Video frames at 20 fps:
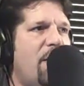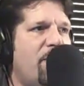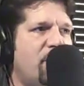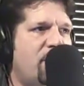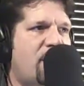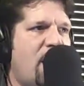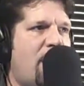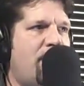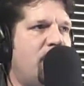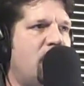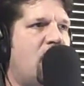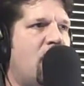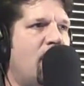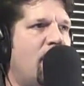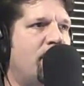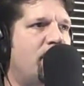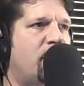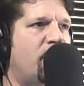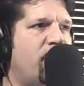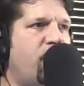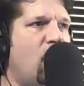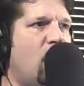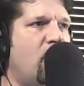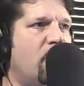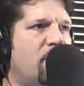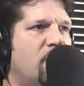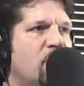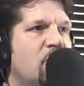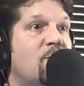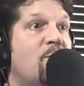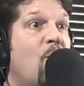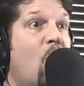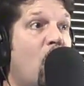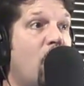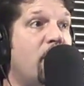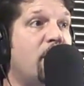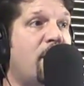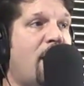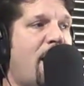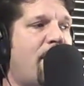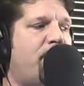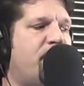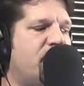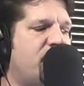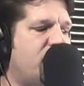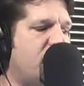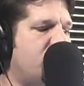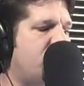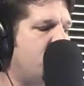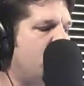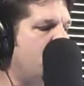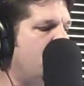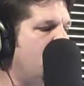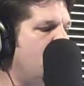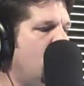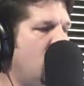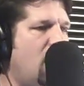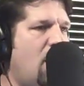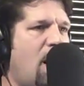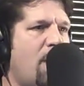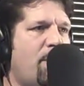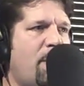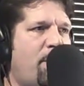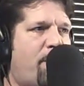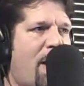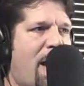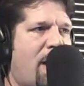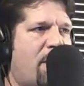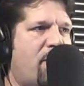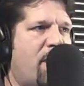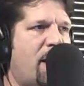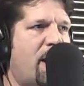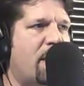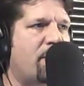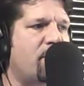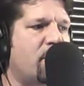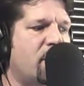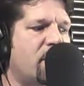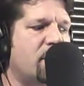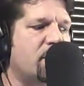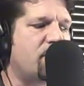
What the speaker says: every time you come up the floor. There's more to that position. I'll be back right after